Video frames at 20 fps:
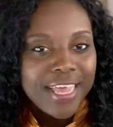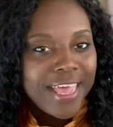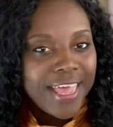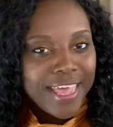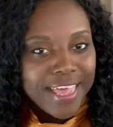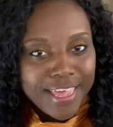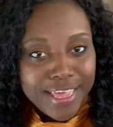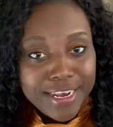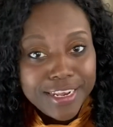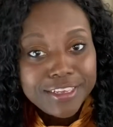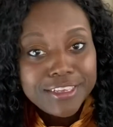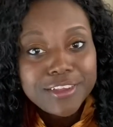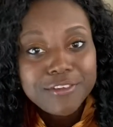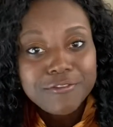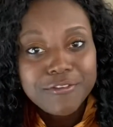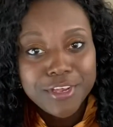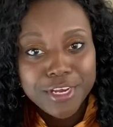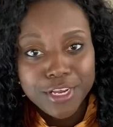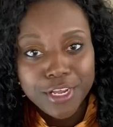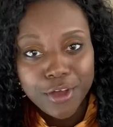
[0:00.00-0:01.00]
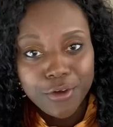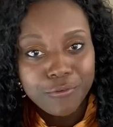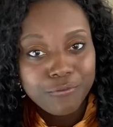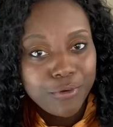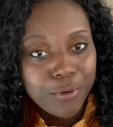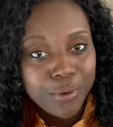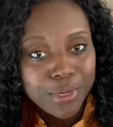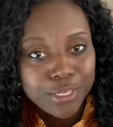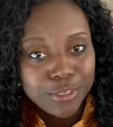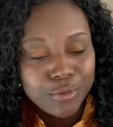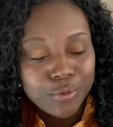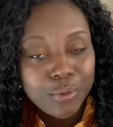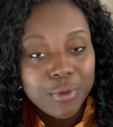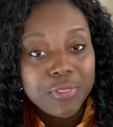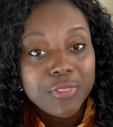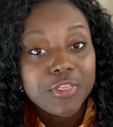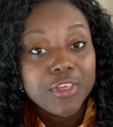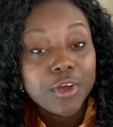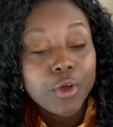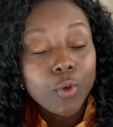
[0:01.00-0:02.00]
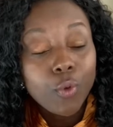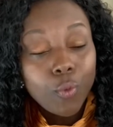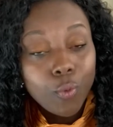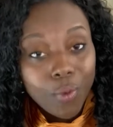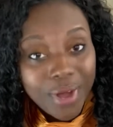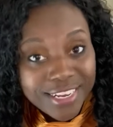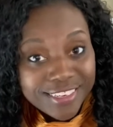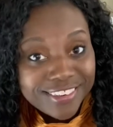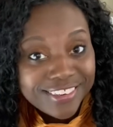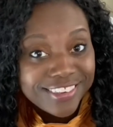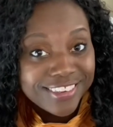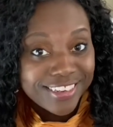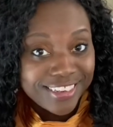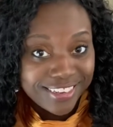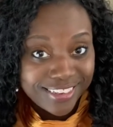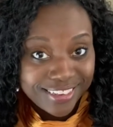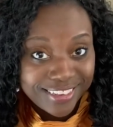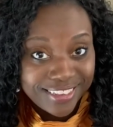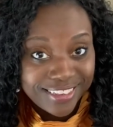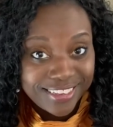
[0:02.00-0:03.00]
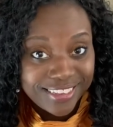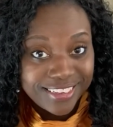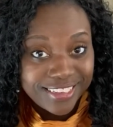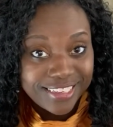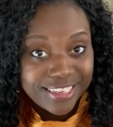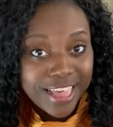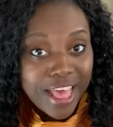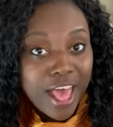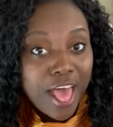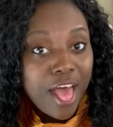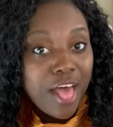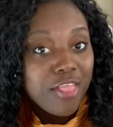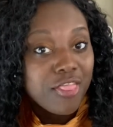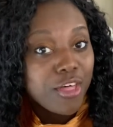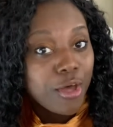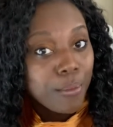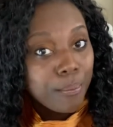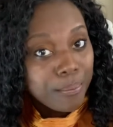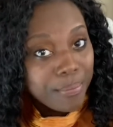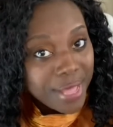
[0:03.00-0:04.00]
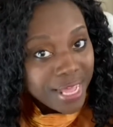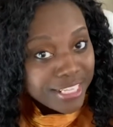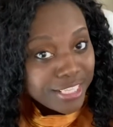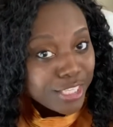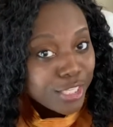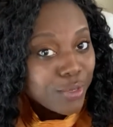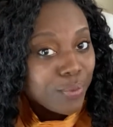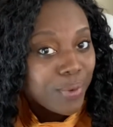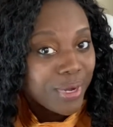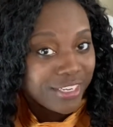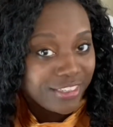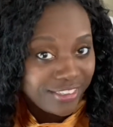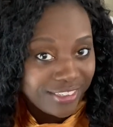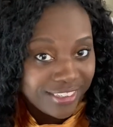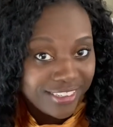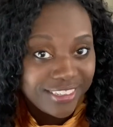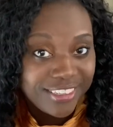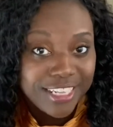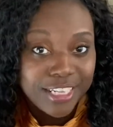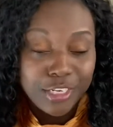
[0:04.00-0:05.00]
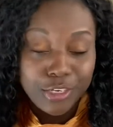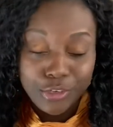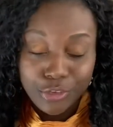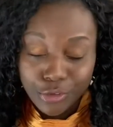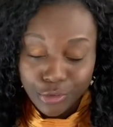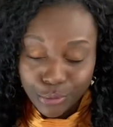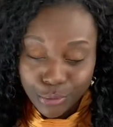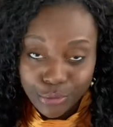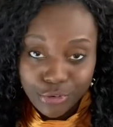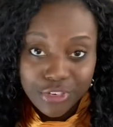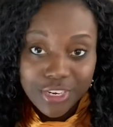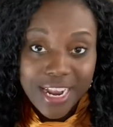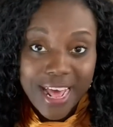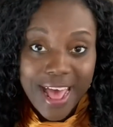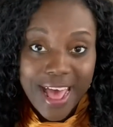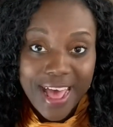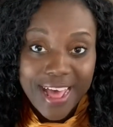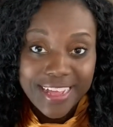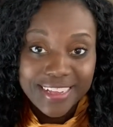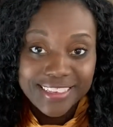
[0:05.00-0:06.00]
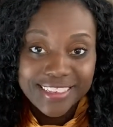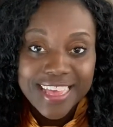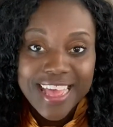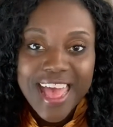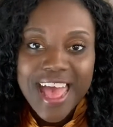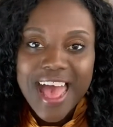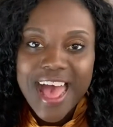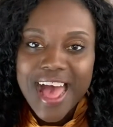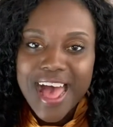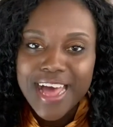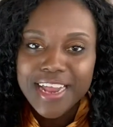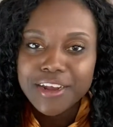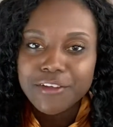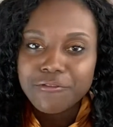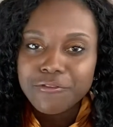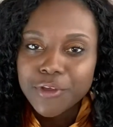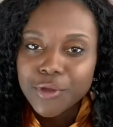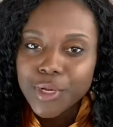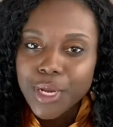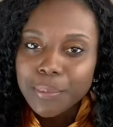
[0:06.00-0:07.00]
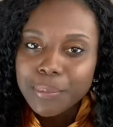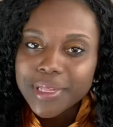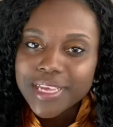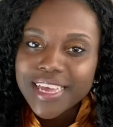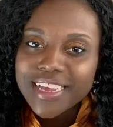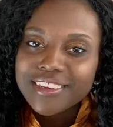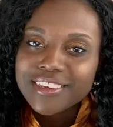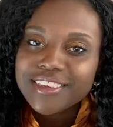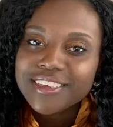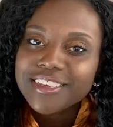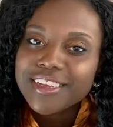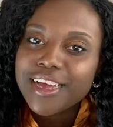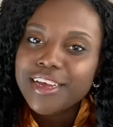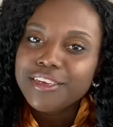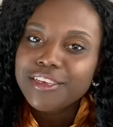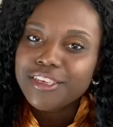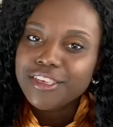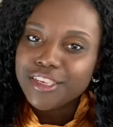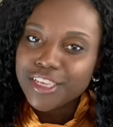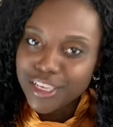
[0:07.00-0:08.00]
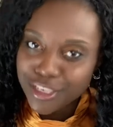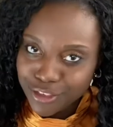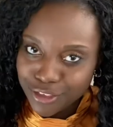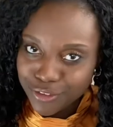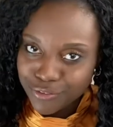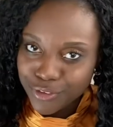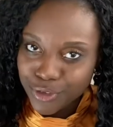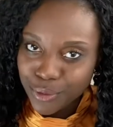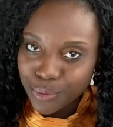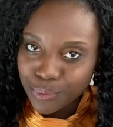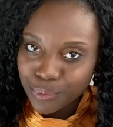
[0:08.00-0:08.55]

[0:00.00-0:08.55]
It is a video focused on the questions, the best questions that you should ask at a field application scientist interview.